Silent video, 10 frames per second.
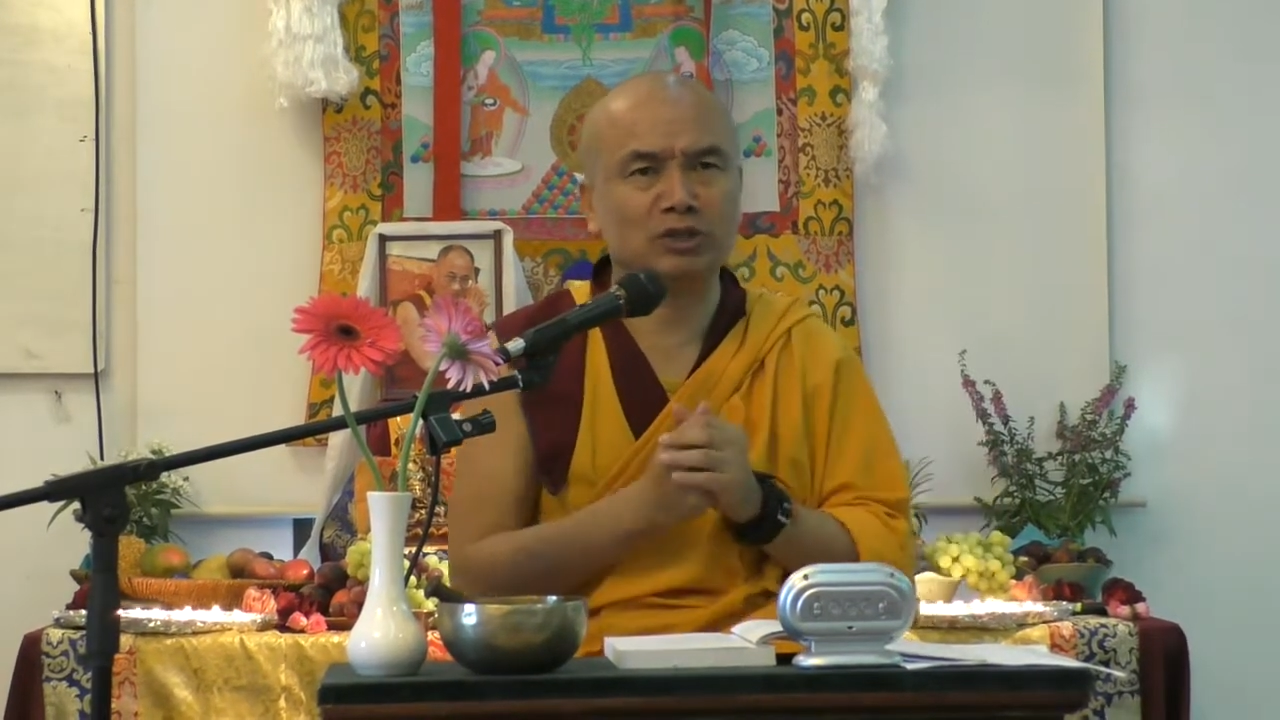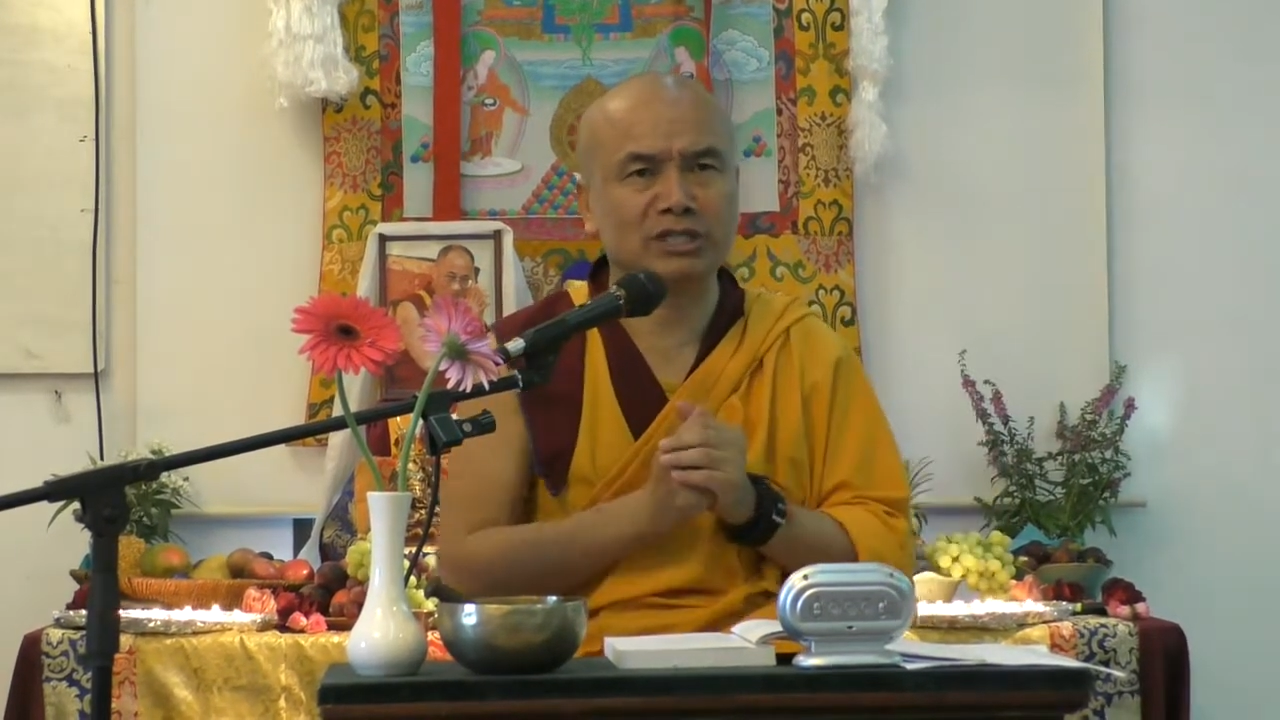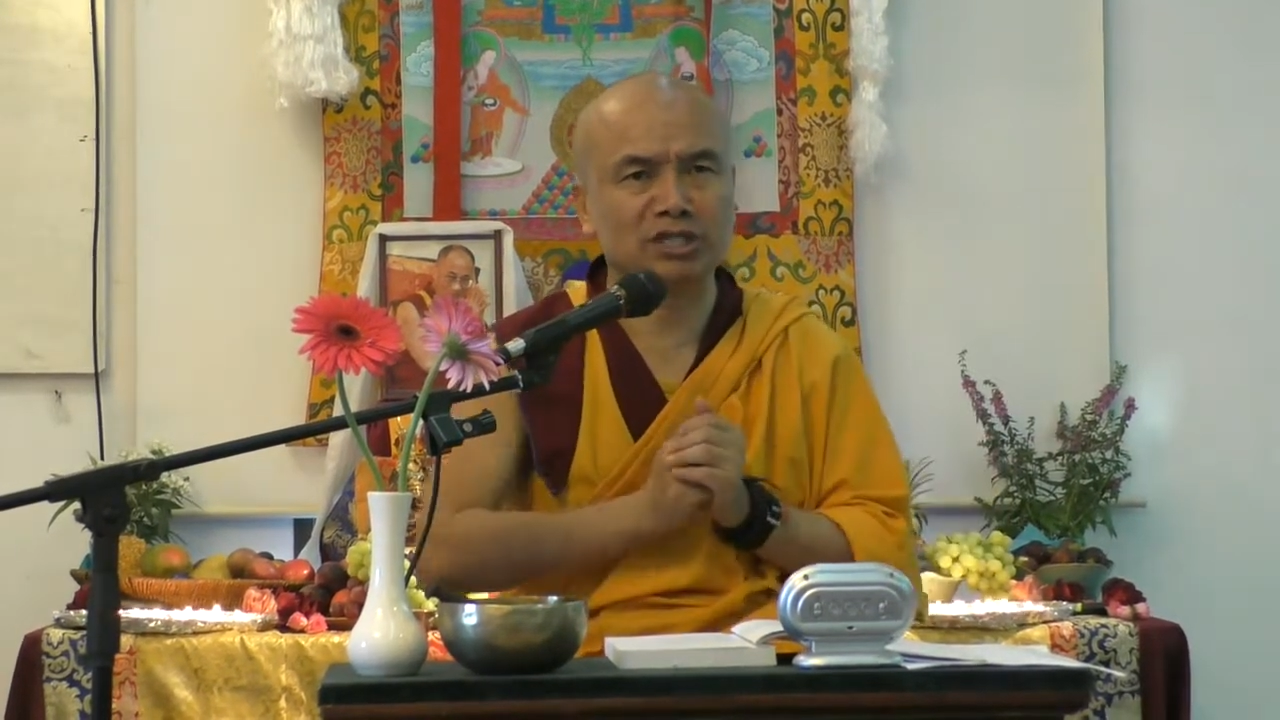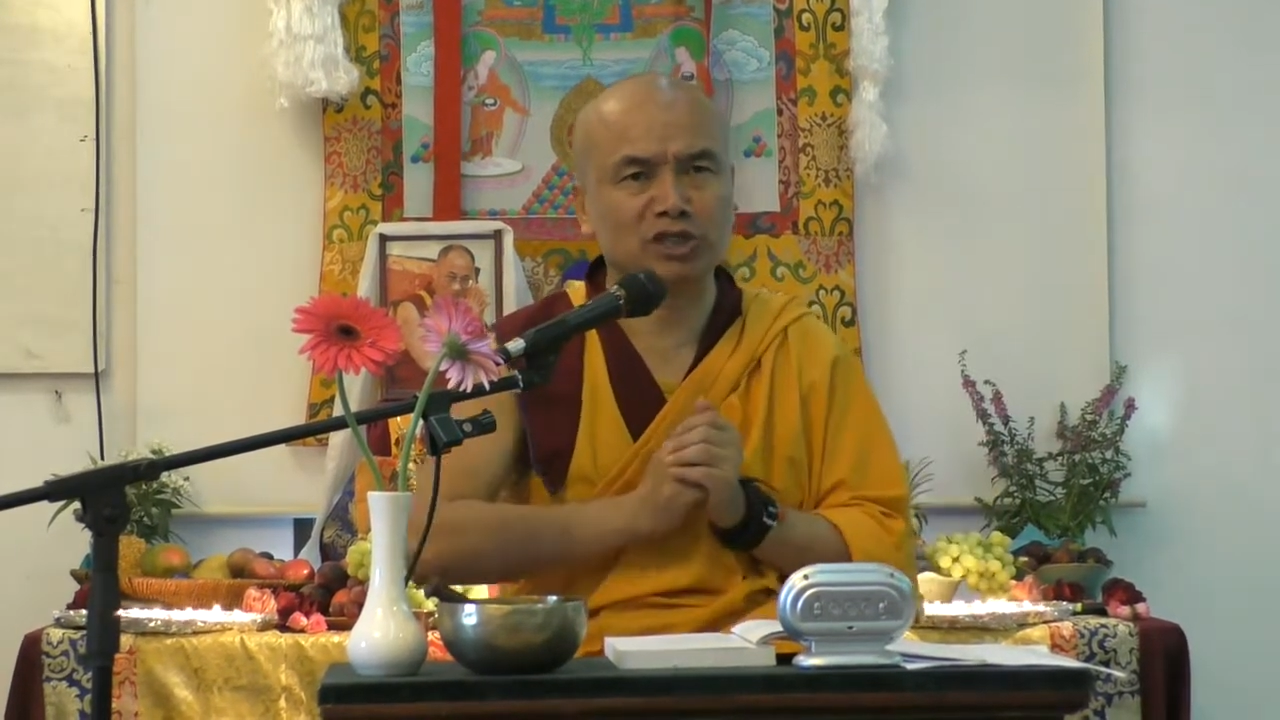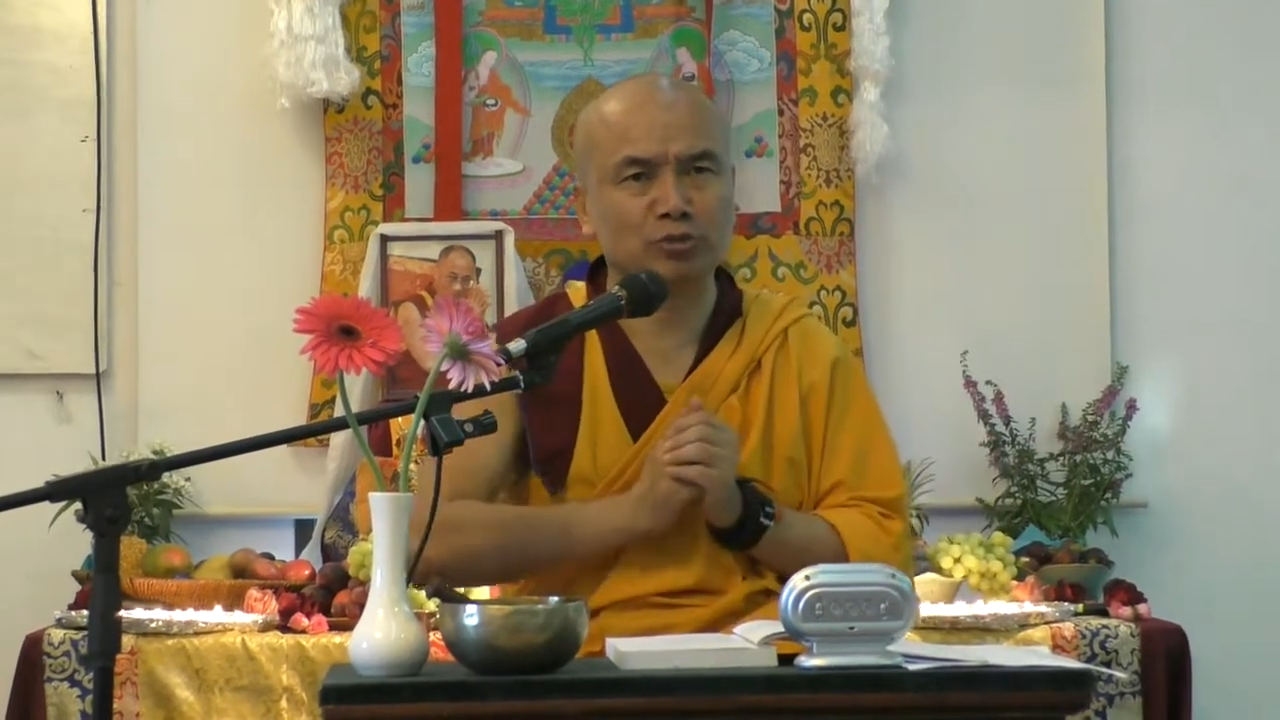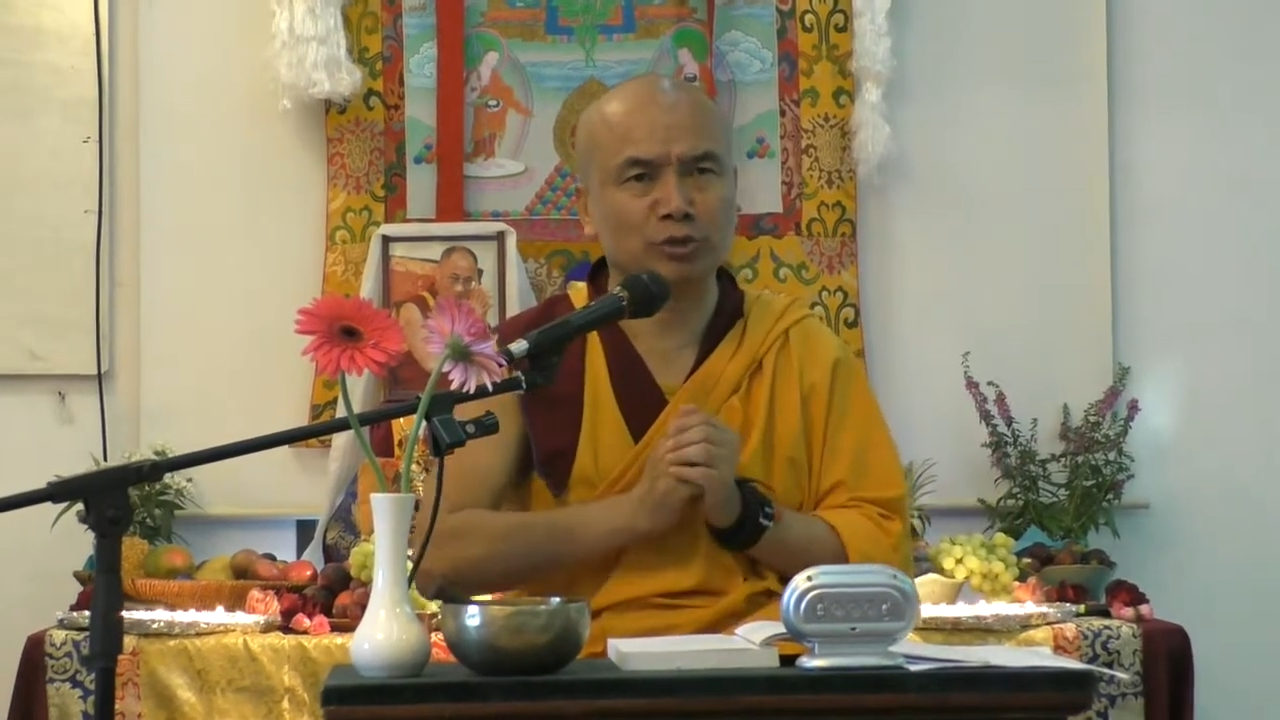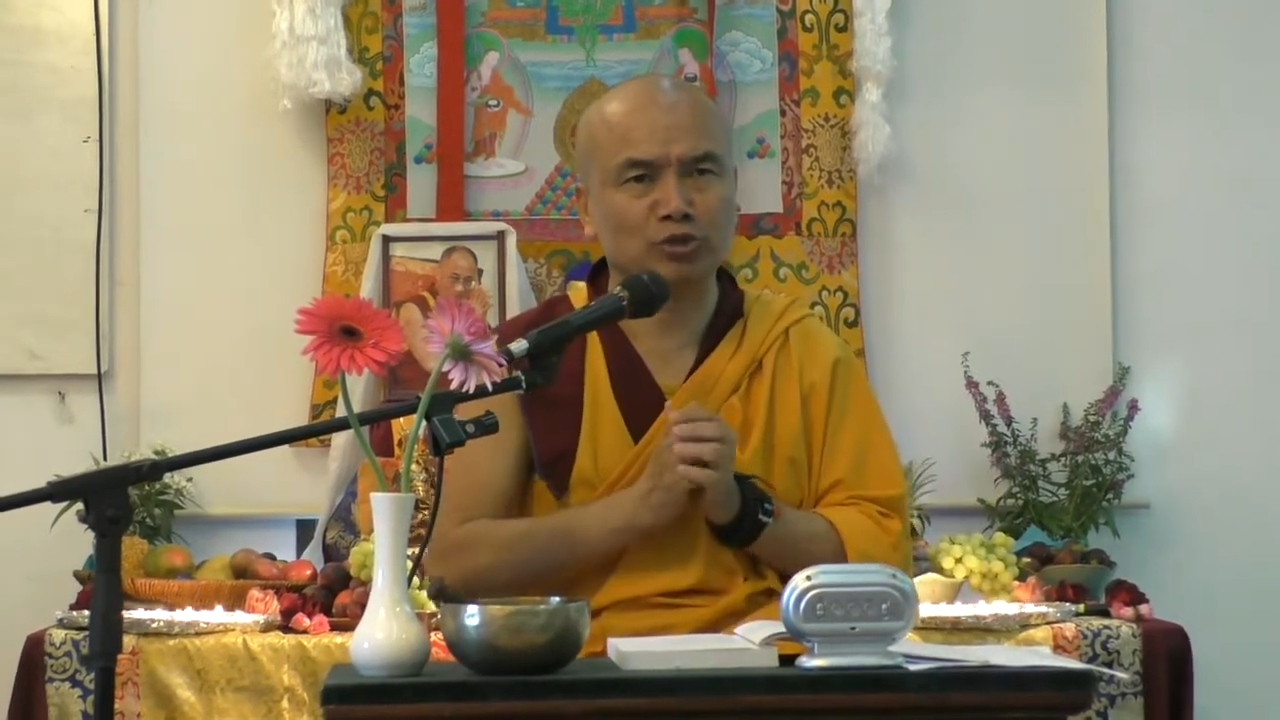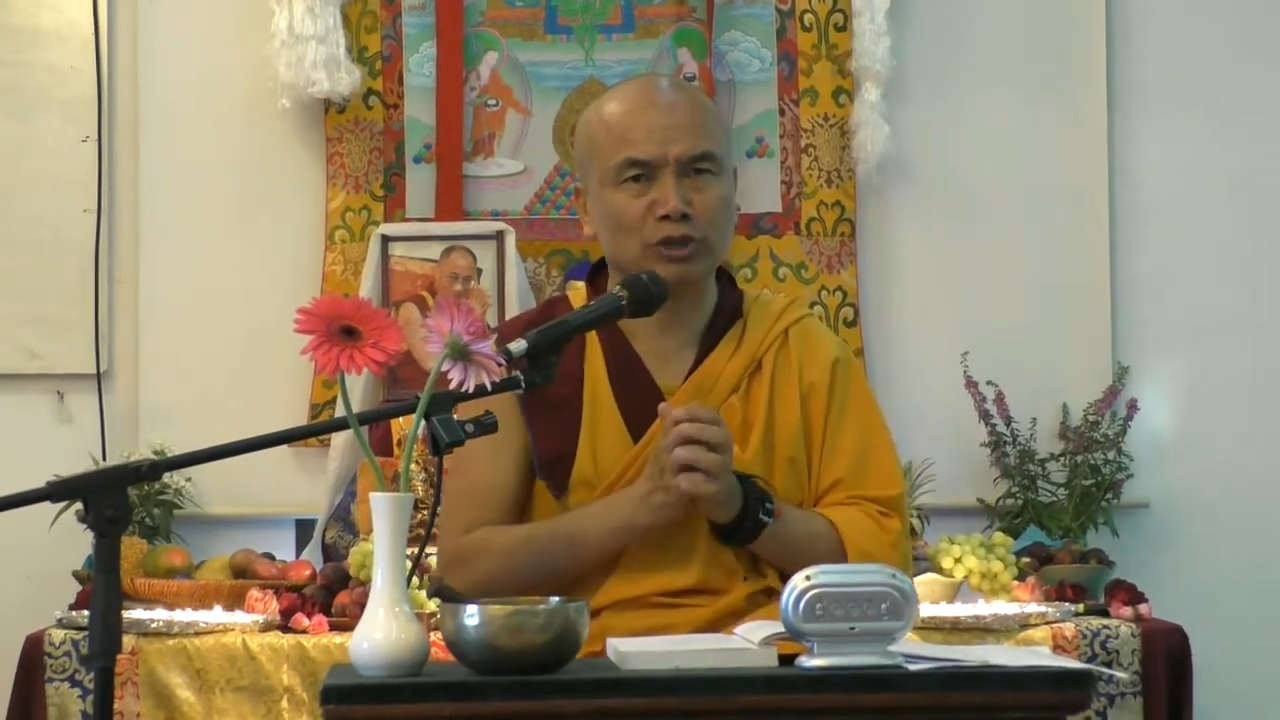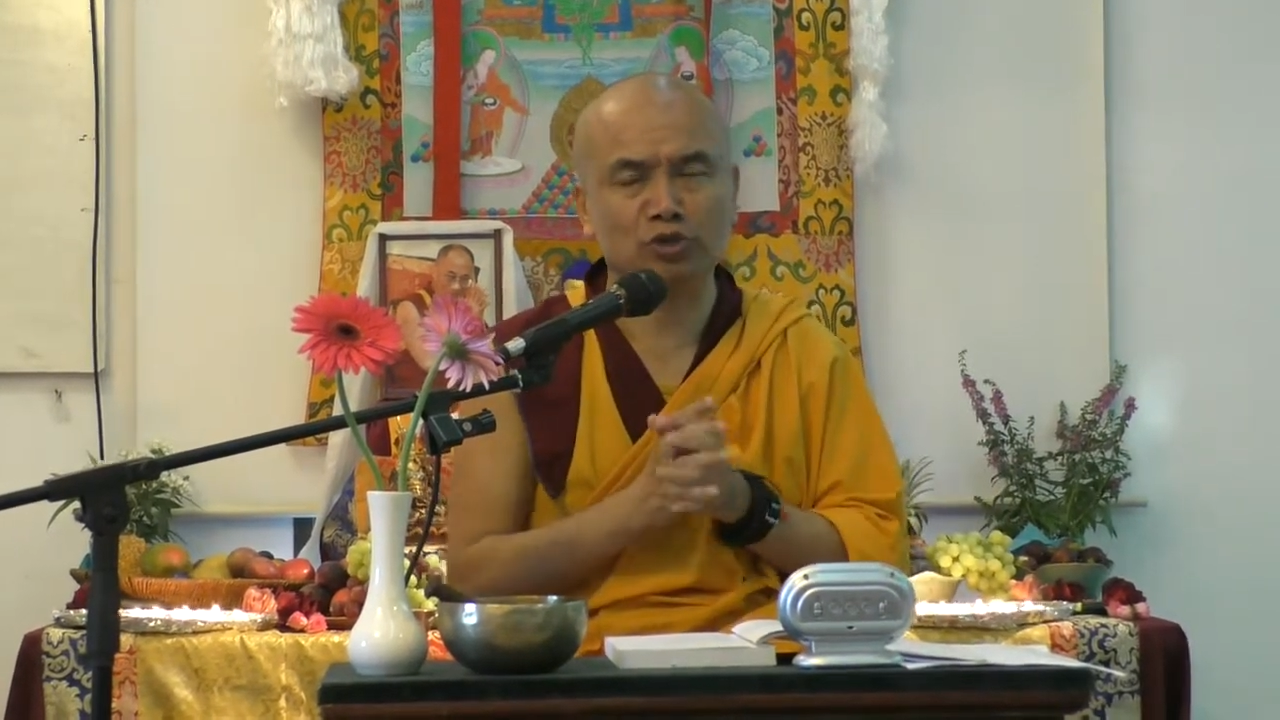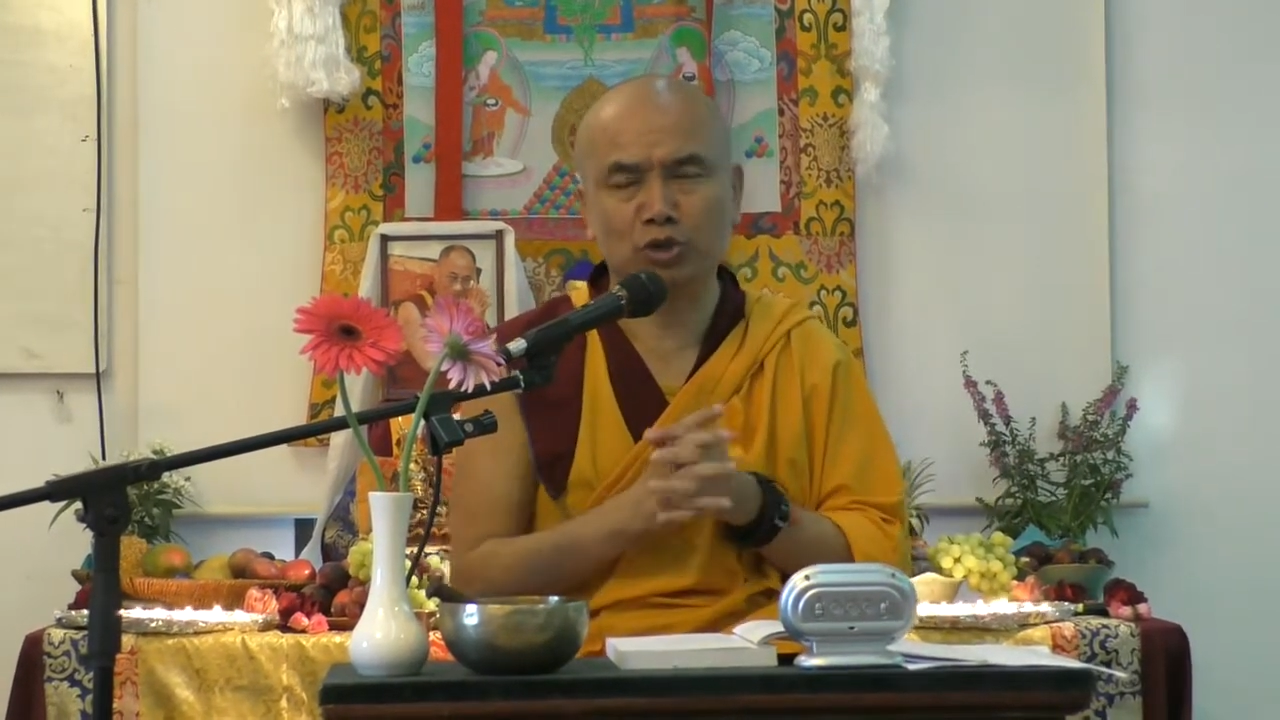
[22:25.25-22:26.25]
distinction
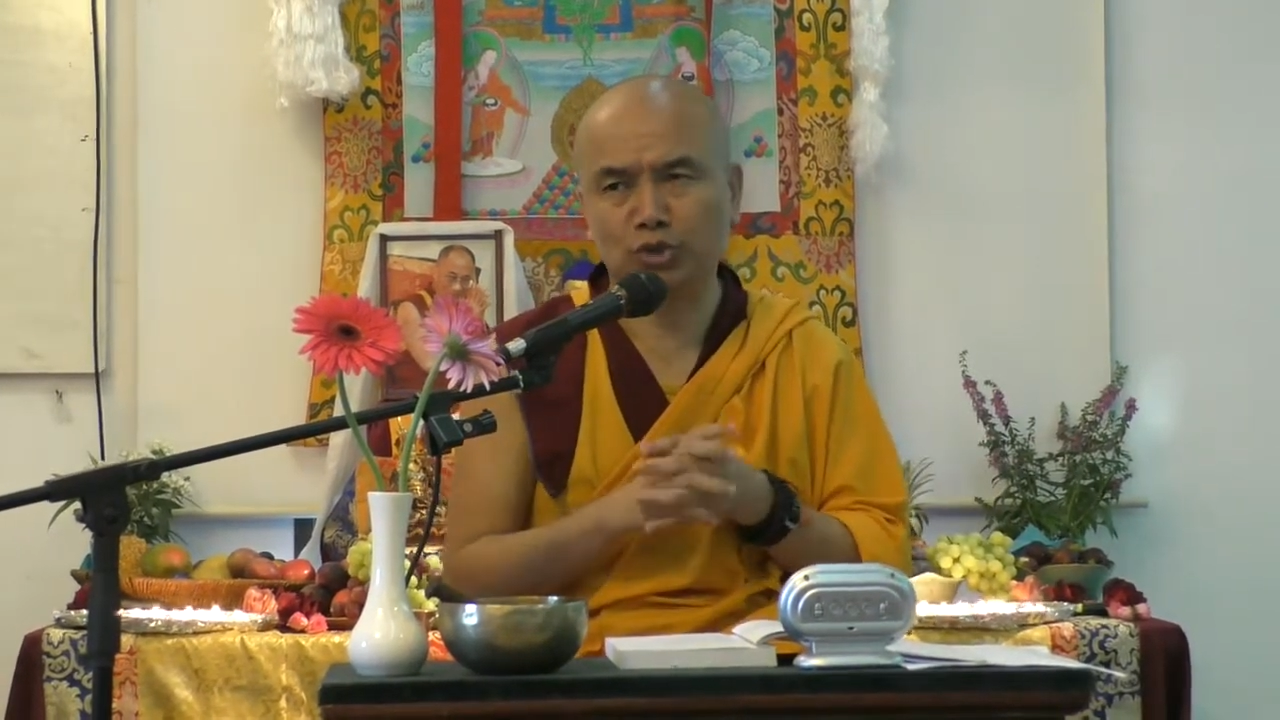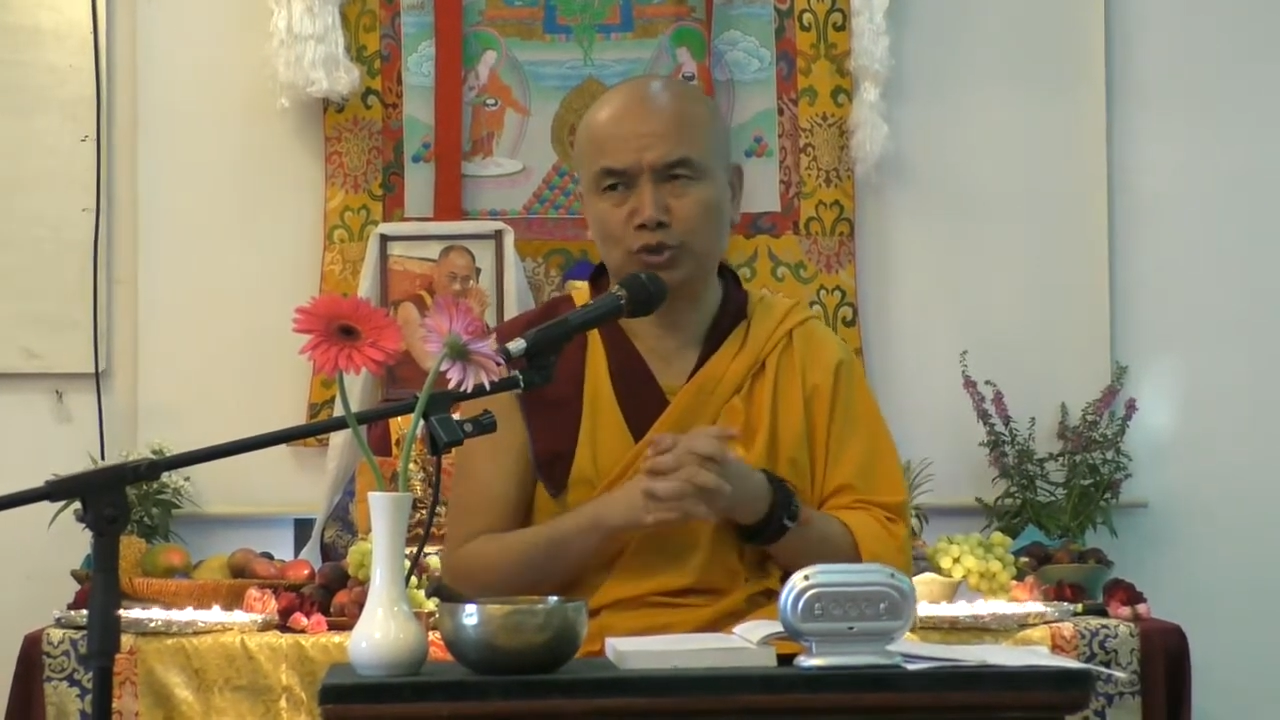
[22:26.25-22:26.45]
between